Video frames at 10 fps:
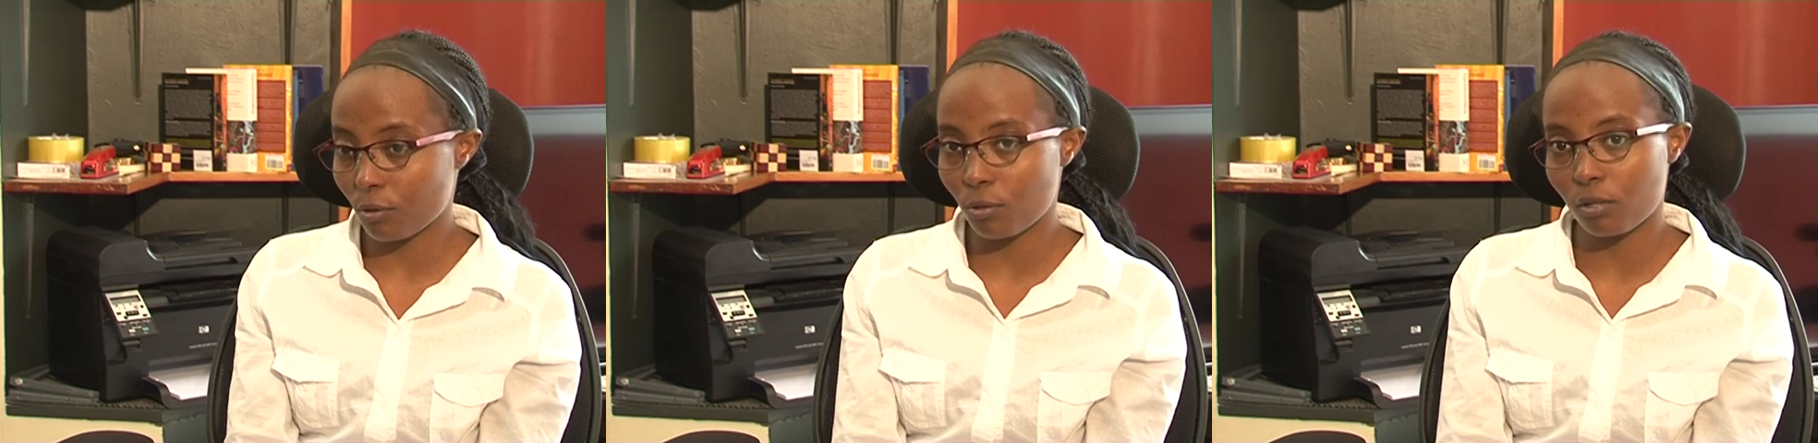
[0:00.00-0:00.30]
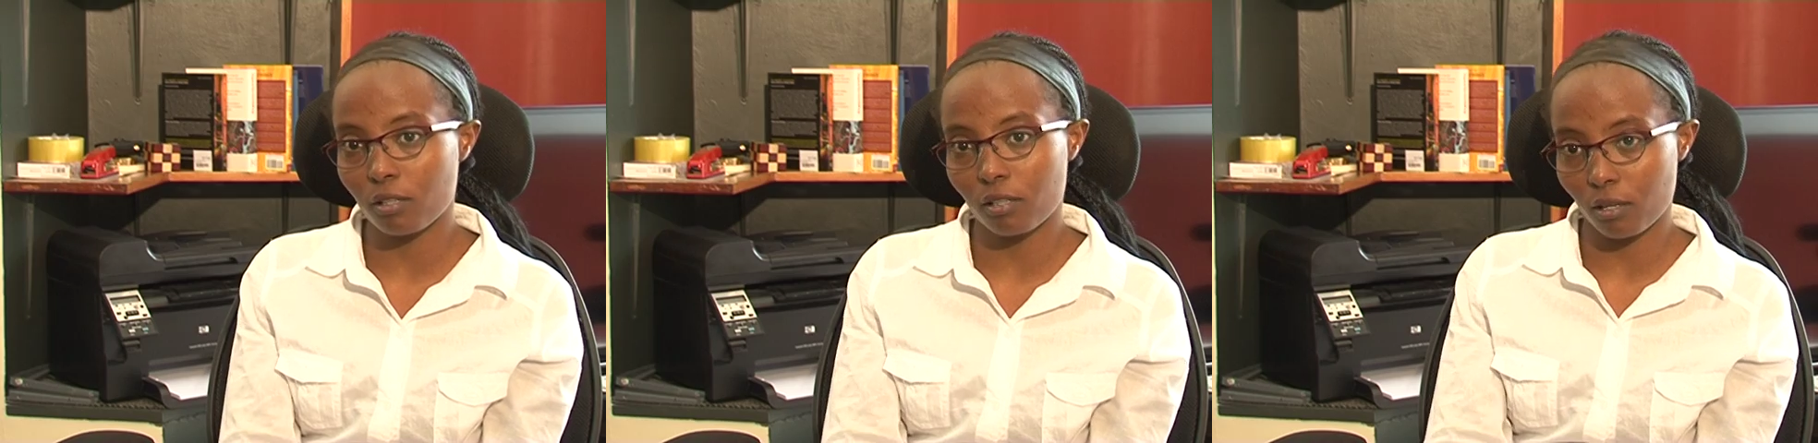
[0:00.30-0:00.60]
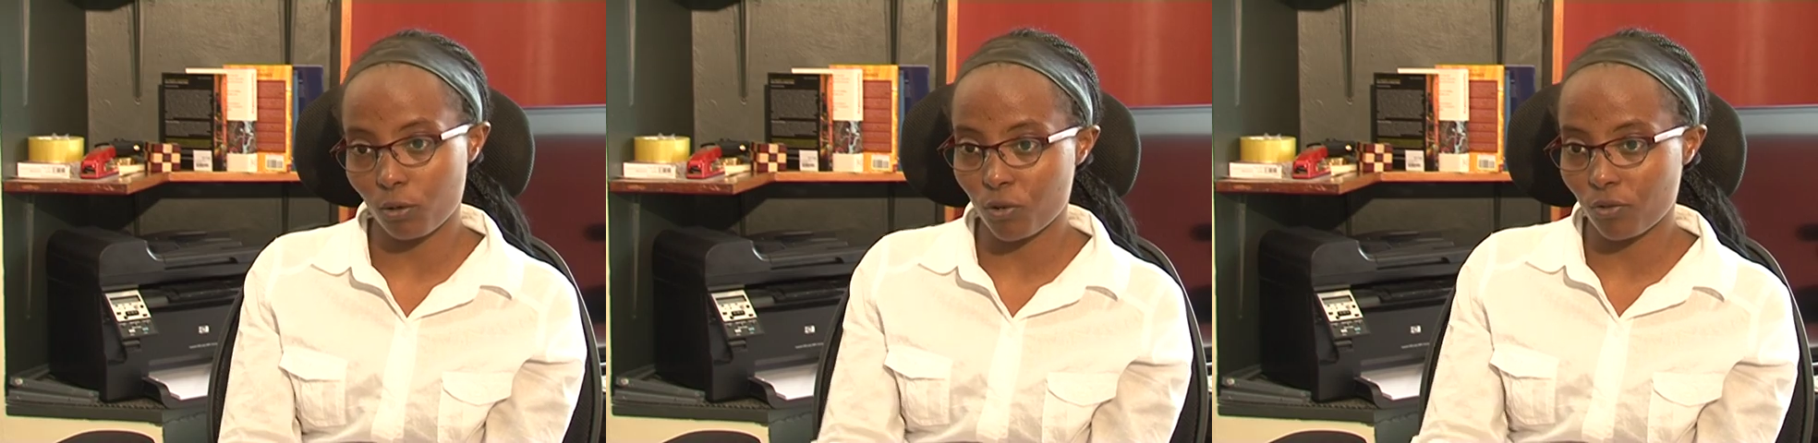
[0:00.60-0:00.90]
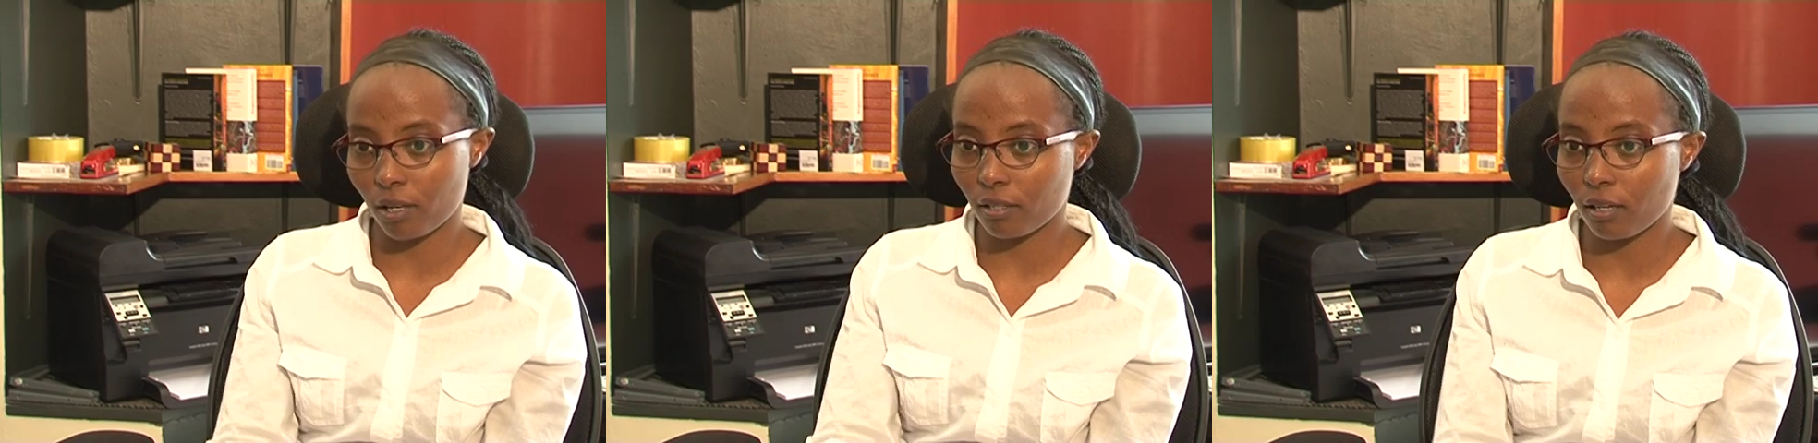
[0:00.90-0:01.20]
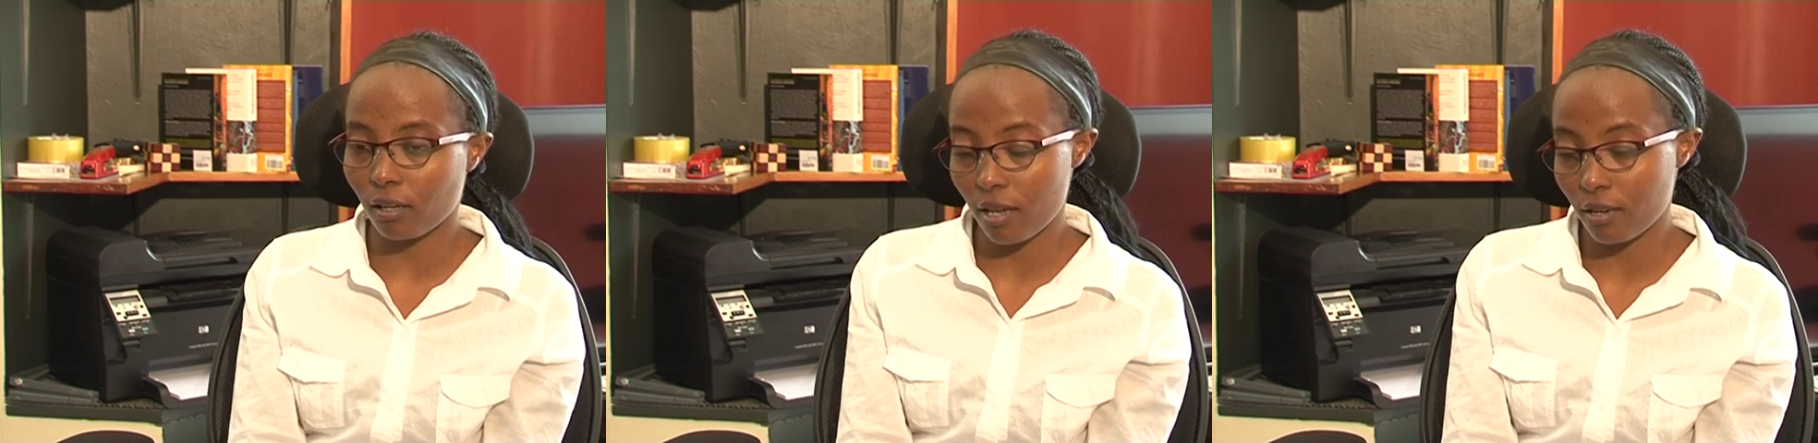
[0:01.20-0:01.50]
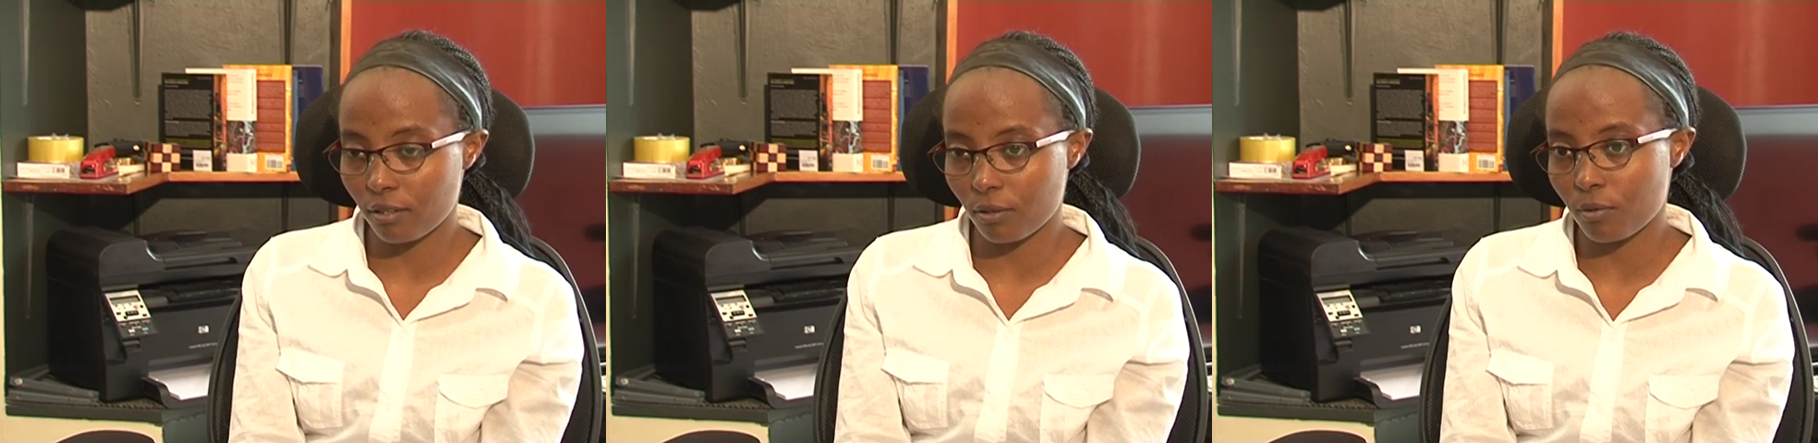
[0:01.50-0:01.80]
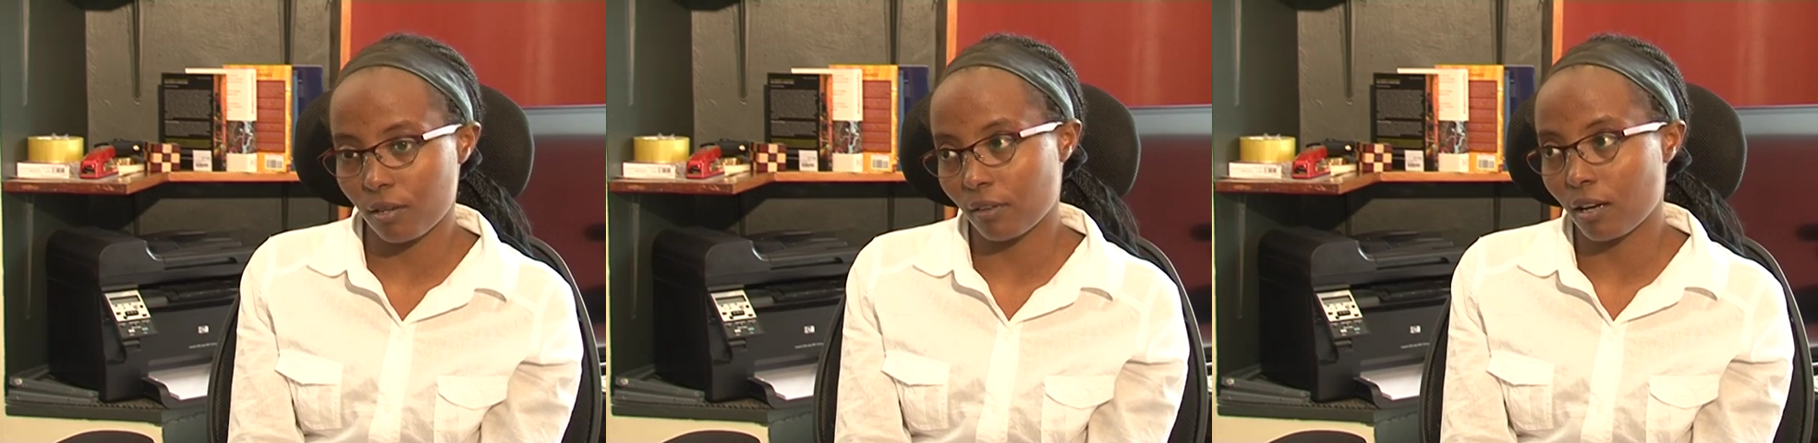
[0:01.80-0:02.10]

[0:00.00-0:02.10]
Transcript: whole contract ended. We